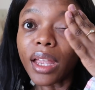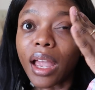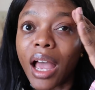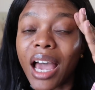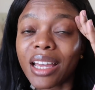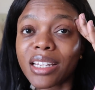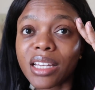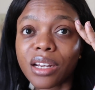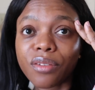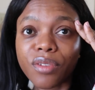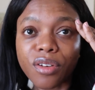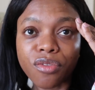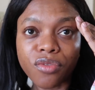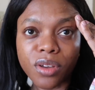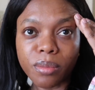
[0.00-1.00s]
I didn't
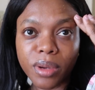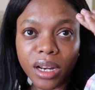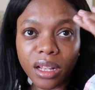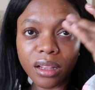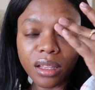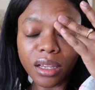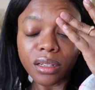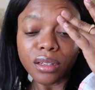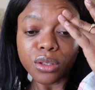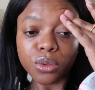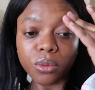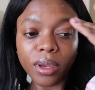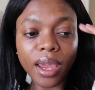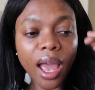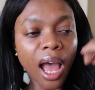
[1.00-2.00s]
even film anything
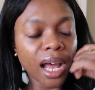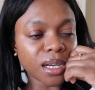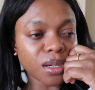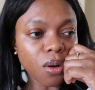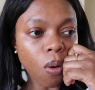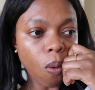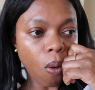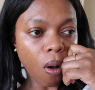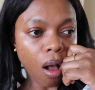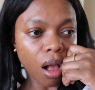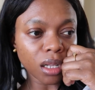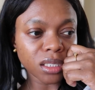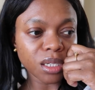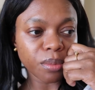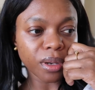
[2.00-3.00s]
this week at
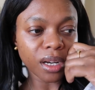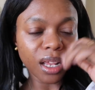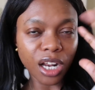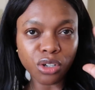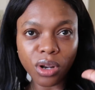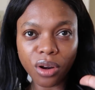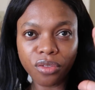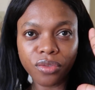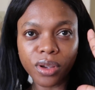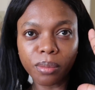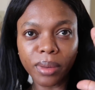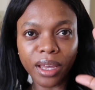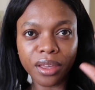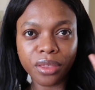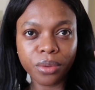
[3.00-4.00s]
all. Typically I try to film
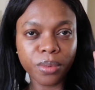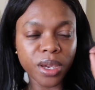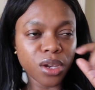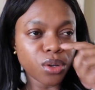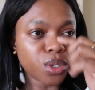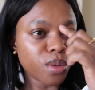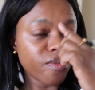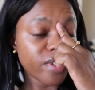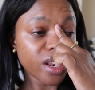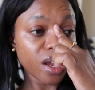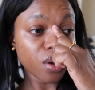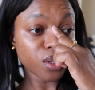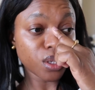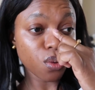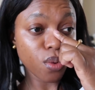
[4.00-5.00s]
like 3 YouTube
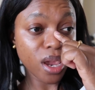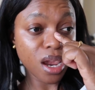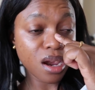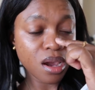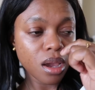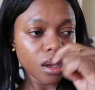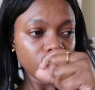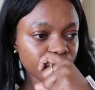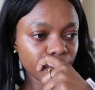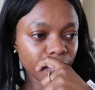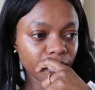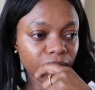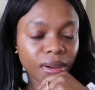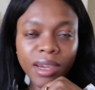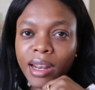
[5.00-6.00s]
videos a week,
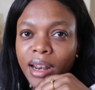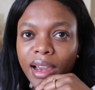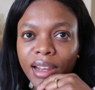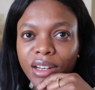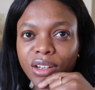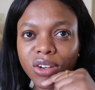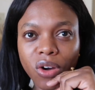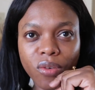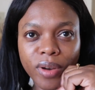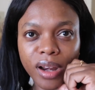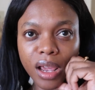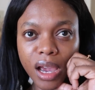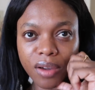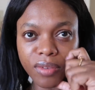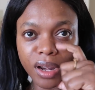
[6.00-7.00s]
and I don't
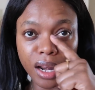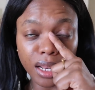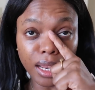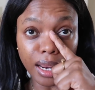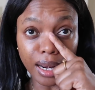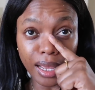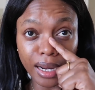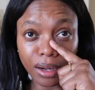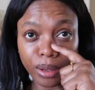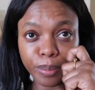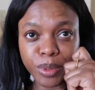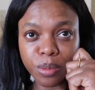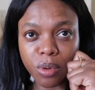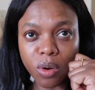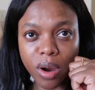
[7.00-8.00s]
really have anything lined
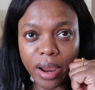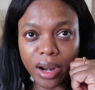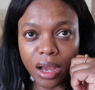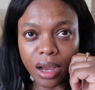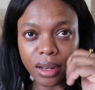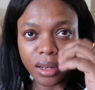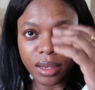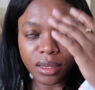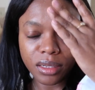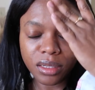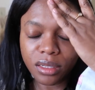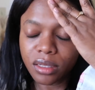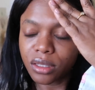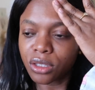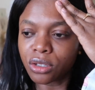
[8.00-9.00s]
up, to be quite
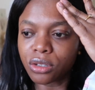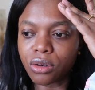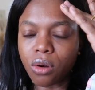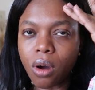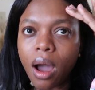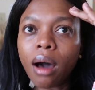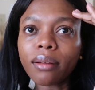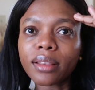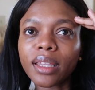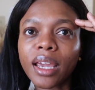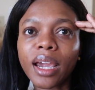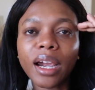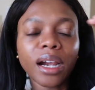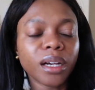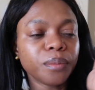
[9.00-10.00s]
honest, to go out
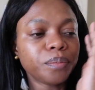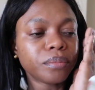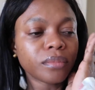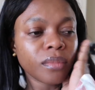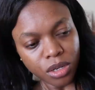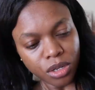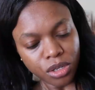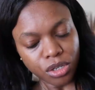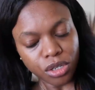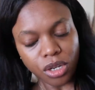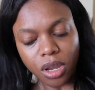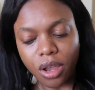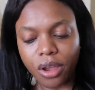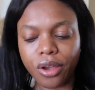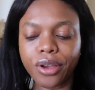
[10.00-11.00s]
there.
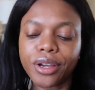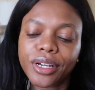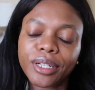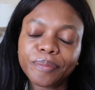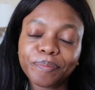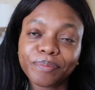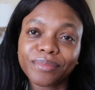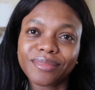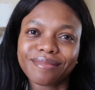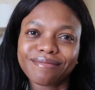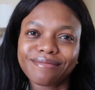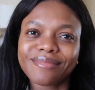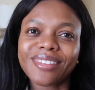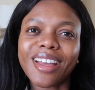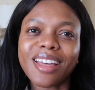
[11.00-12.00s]
So
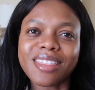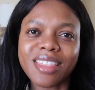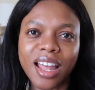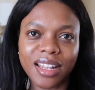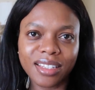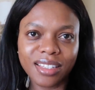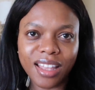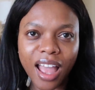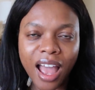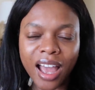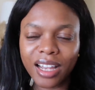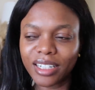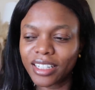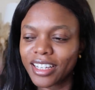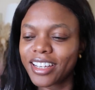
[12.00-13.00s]
that's
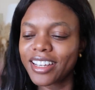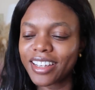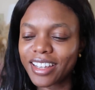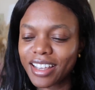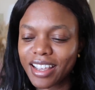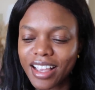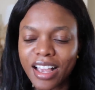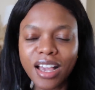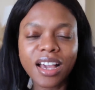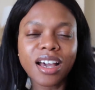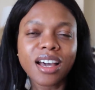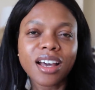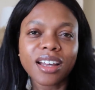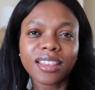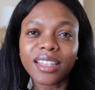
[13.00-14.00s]
that.
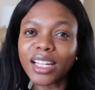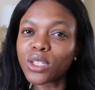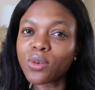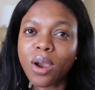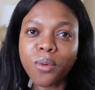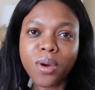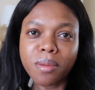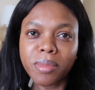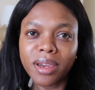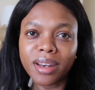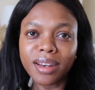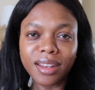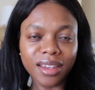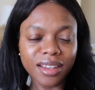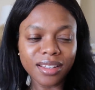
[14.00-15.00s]
That's why
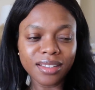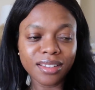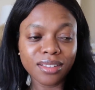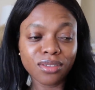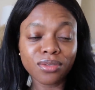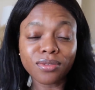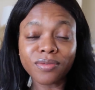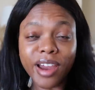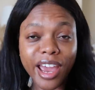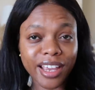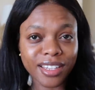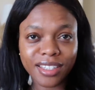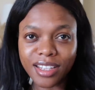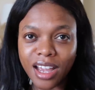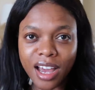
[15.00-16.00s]
women needs to
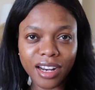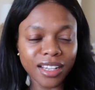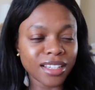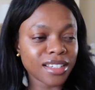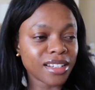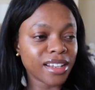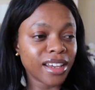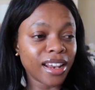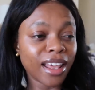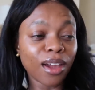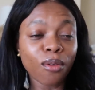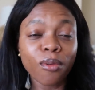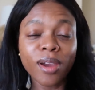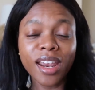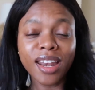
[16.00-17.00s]
rest, honestly.
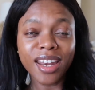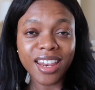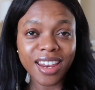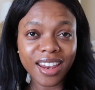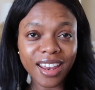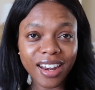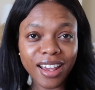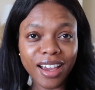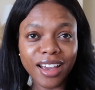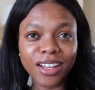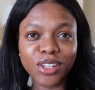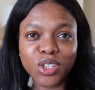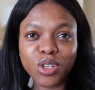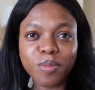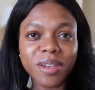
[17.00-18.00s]
Like, we need
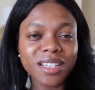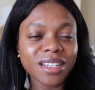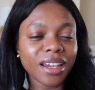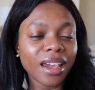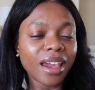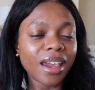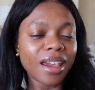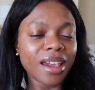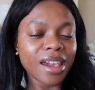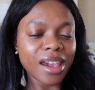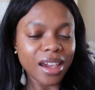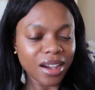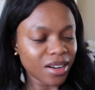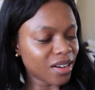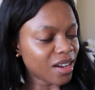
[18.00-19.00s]
to be taken
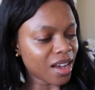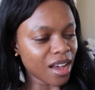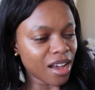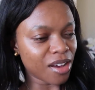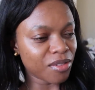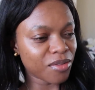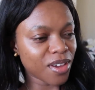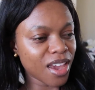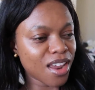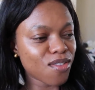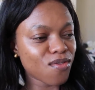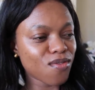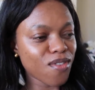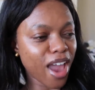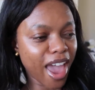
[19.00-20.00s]
care of
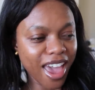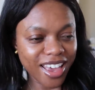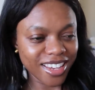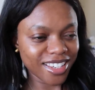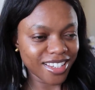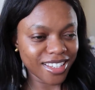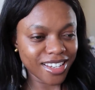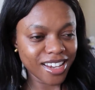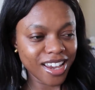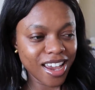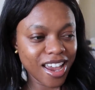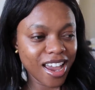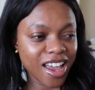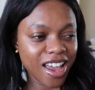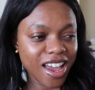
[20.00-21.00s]
and rest
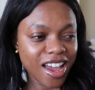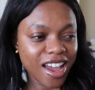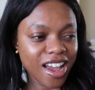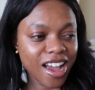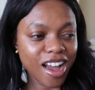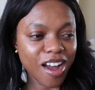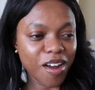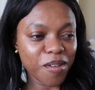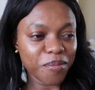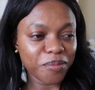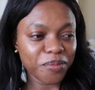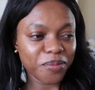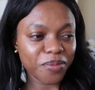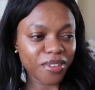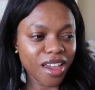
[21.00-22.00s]

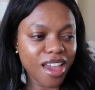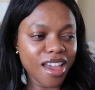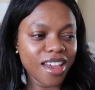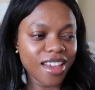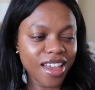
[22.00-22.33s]
and